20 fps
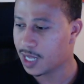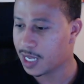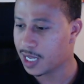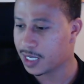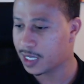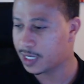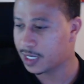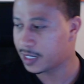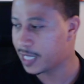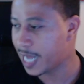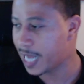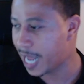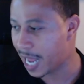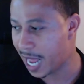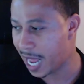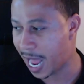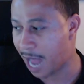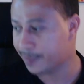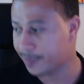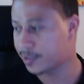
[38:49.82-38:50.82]
Yeah,
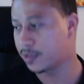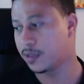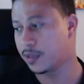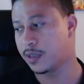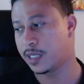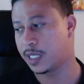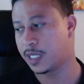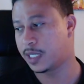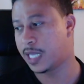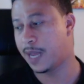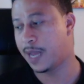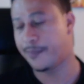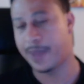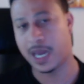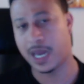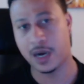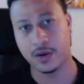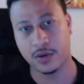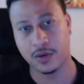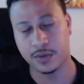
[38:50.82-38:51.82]
absolutely. Yeah,
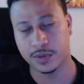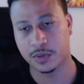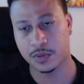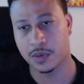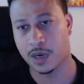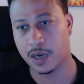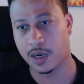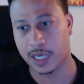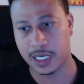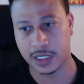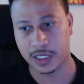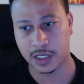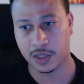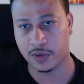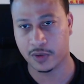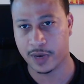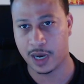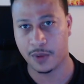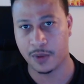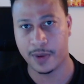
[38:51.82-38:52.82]
beta groups work. It's a
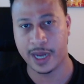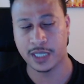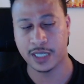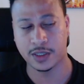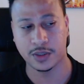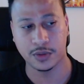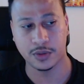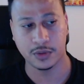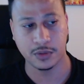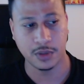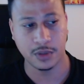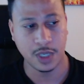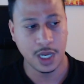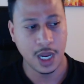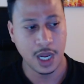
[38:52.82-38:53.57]
great way to